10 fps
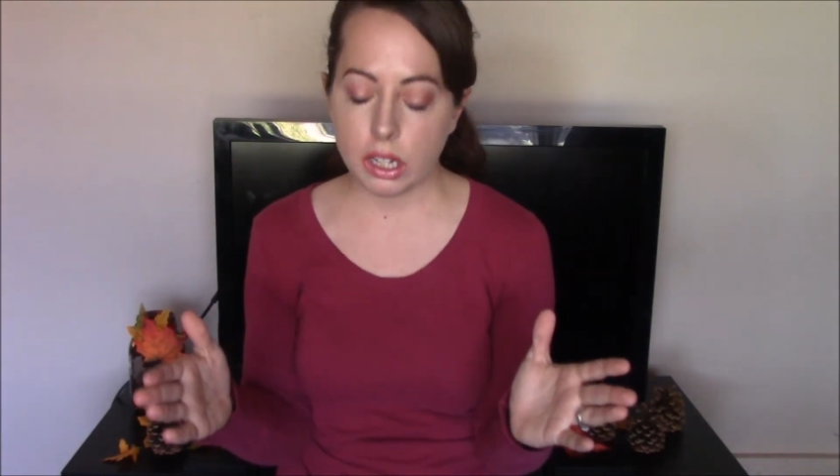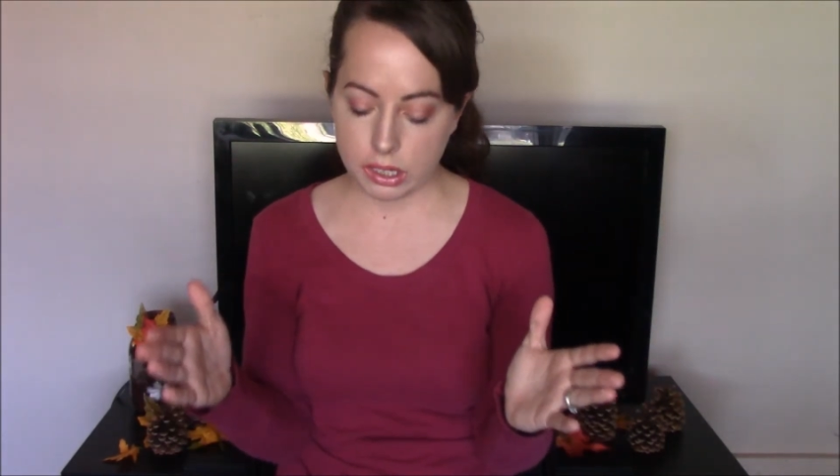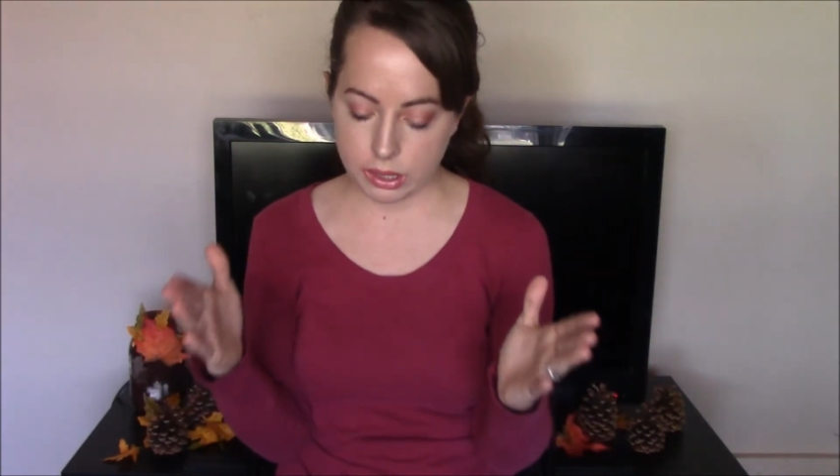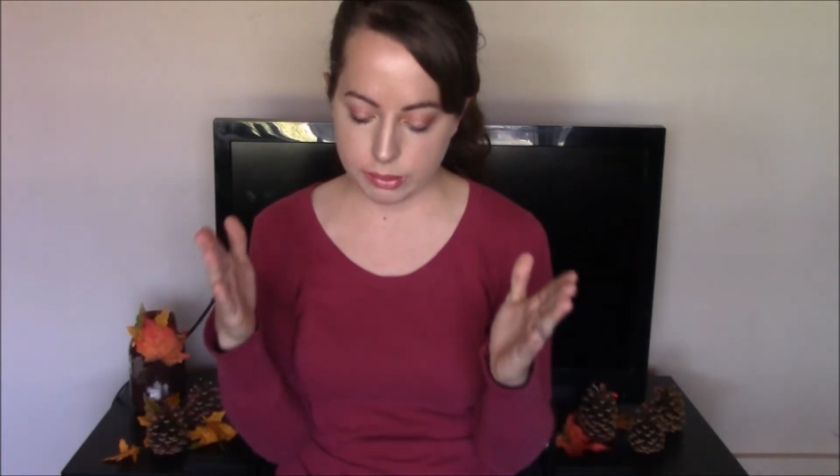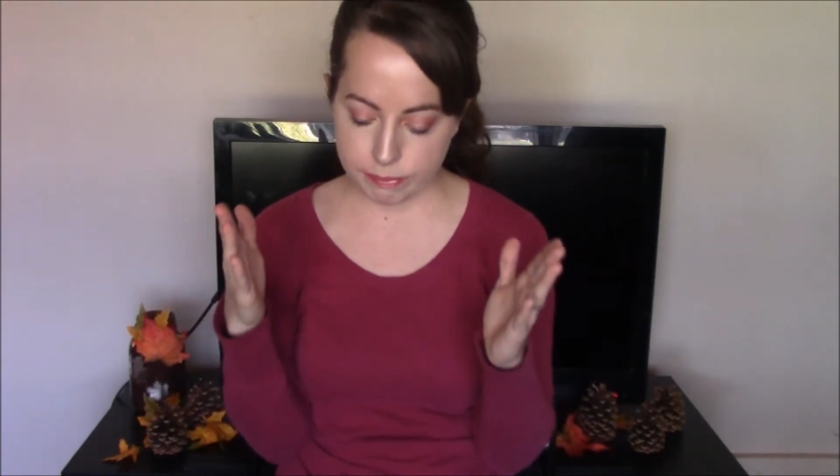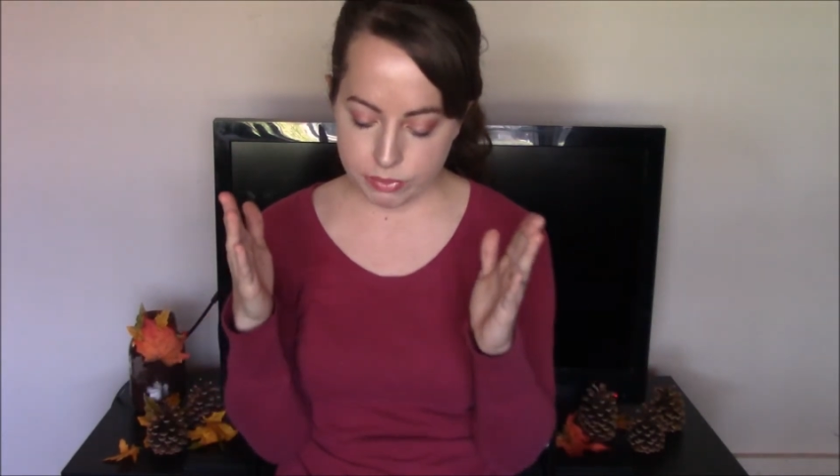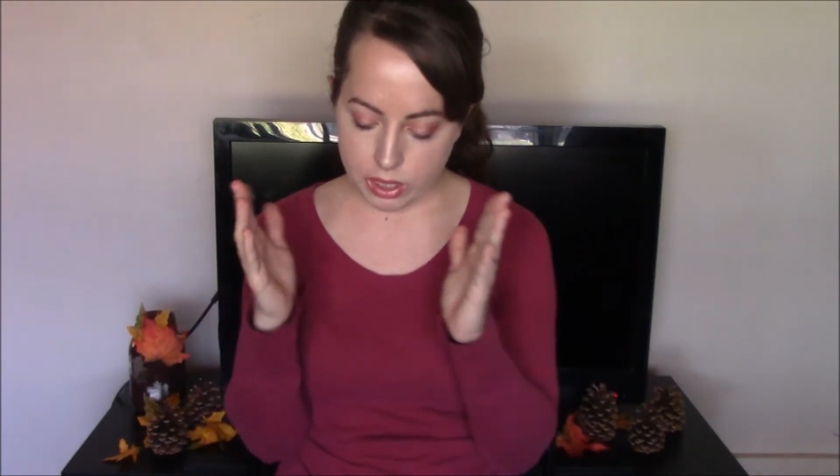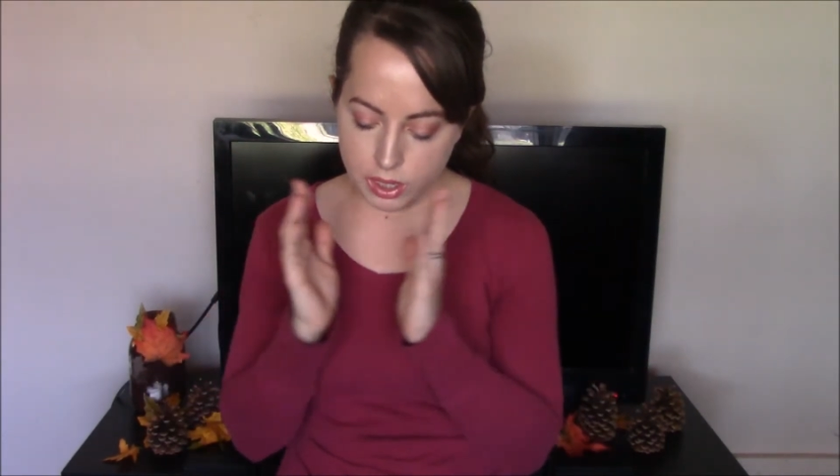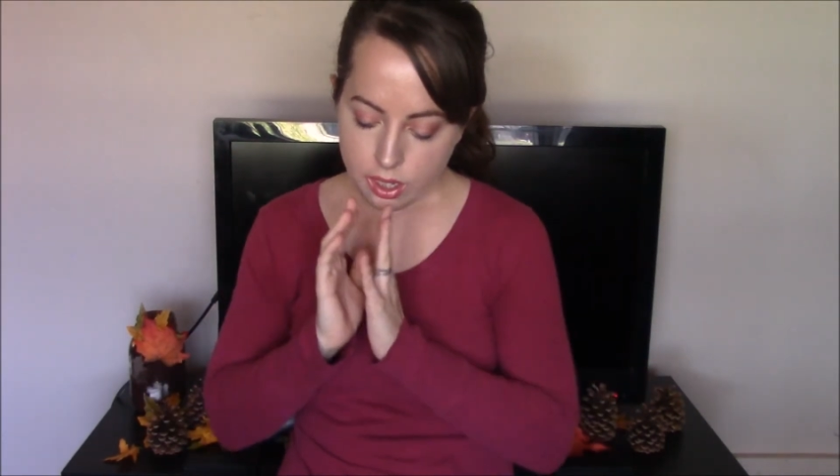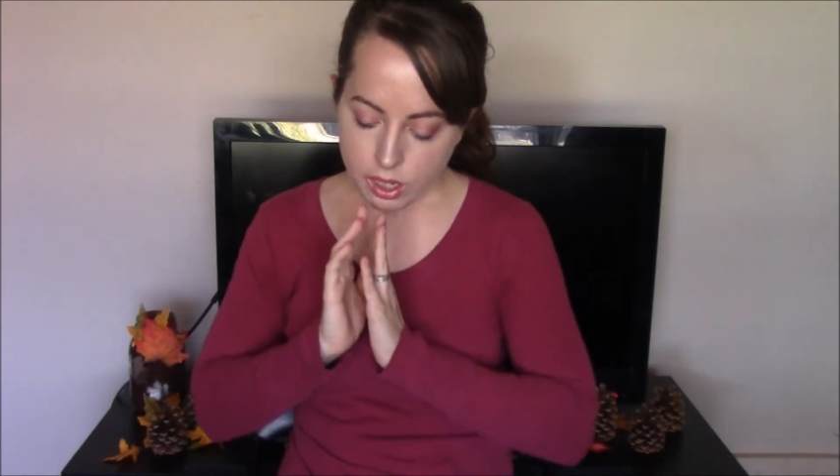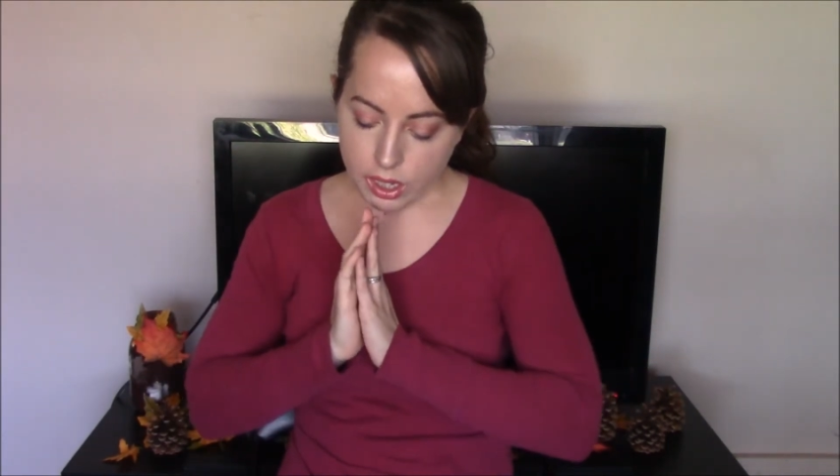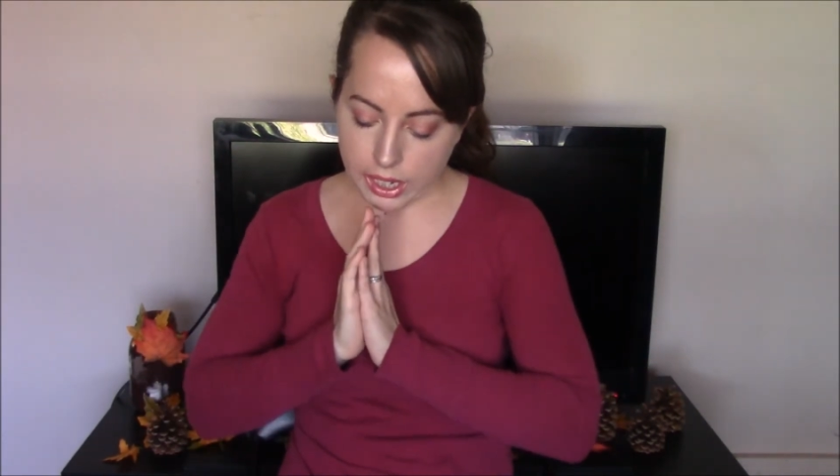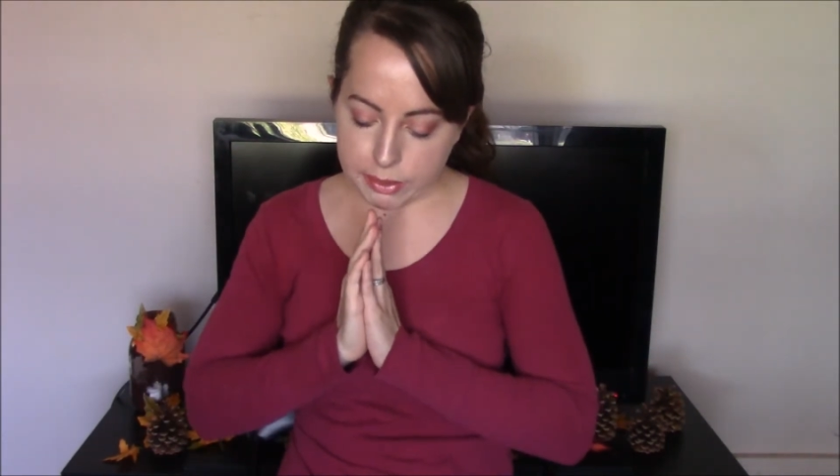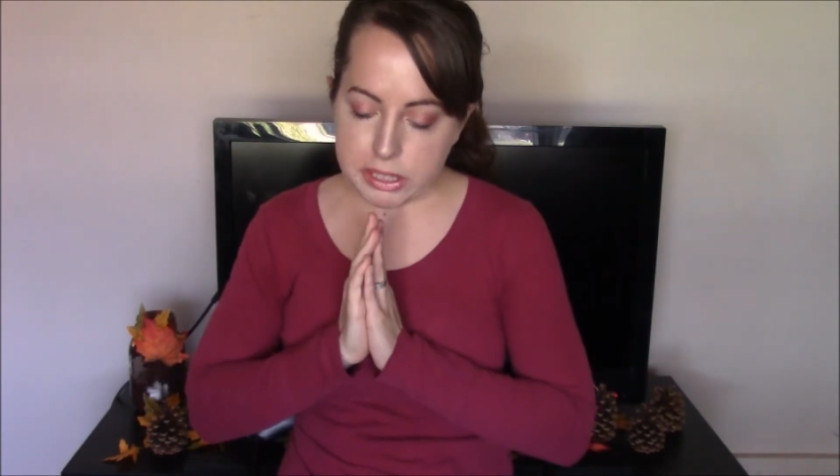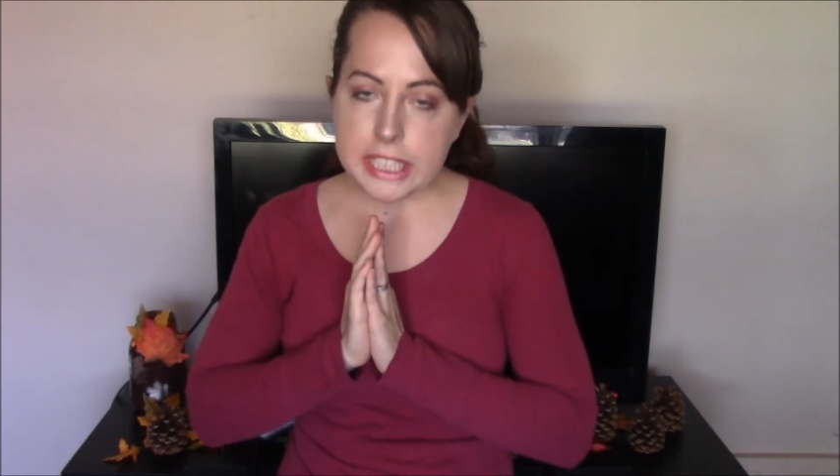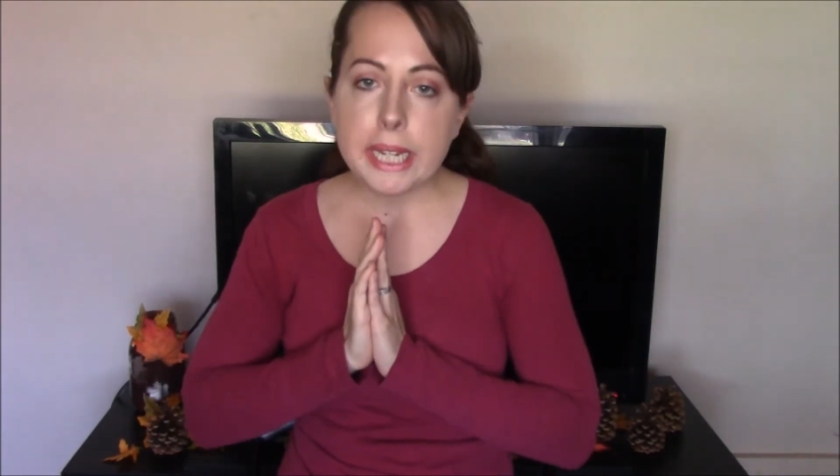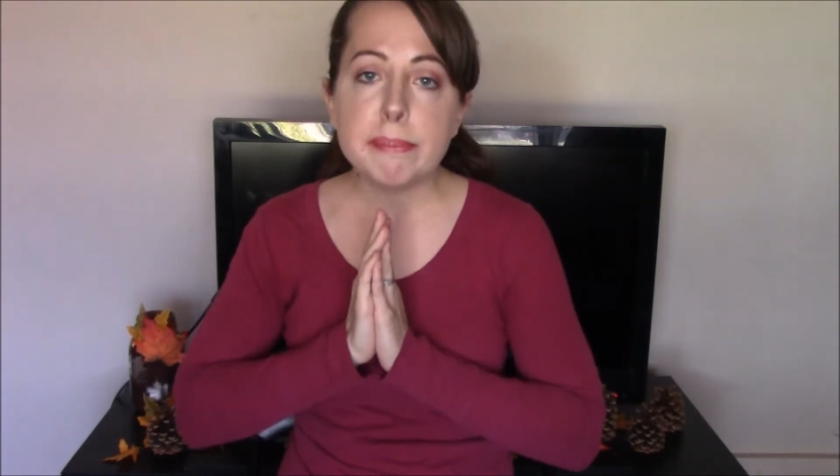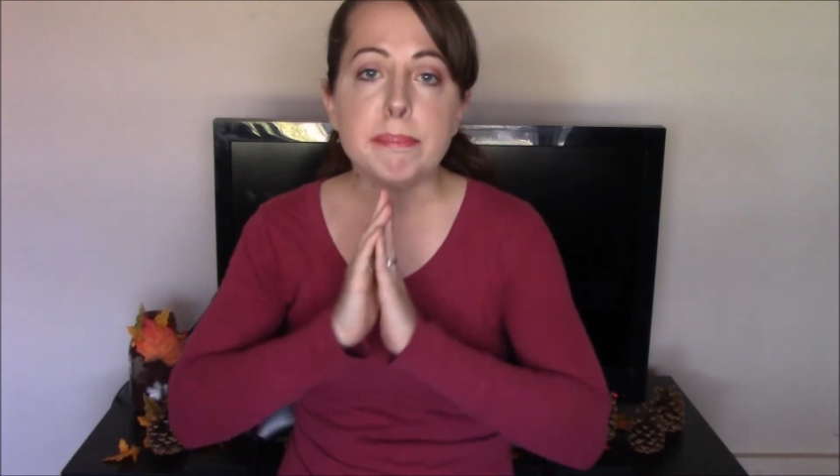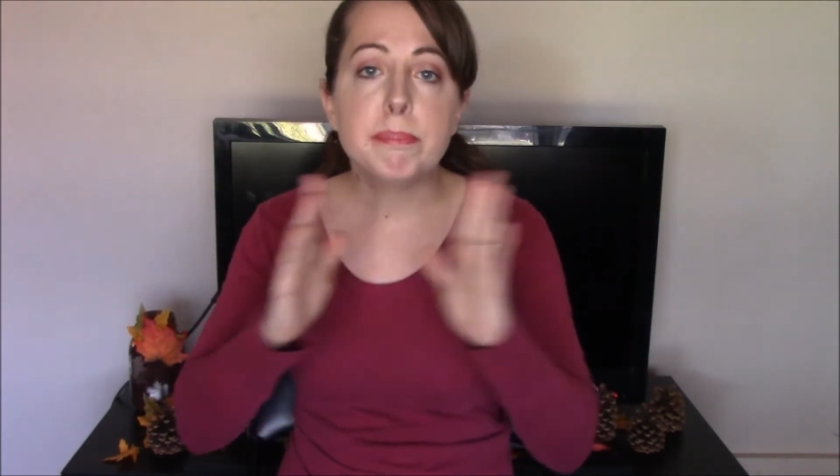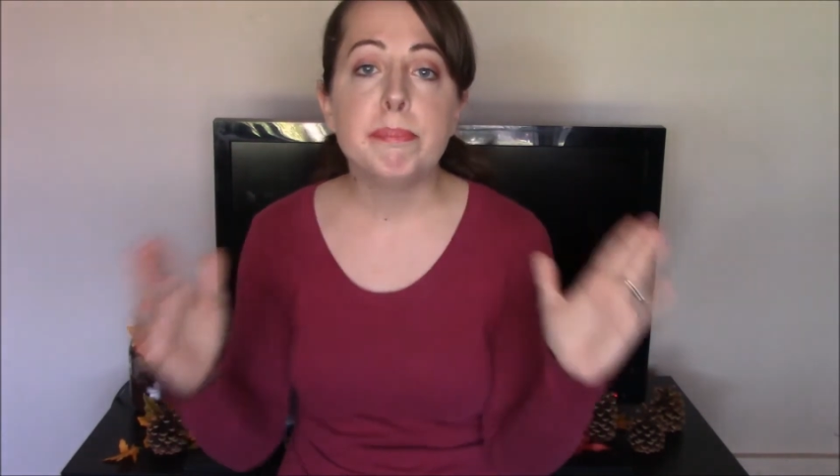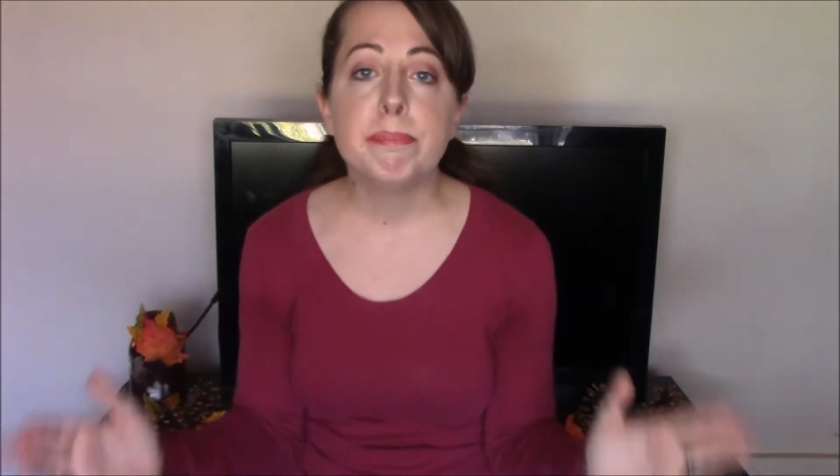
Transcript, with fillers: Um, I would say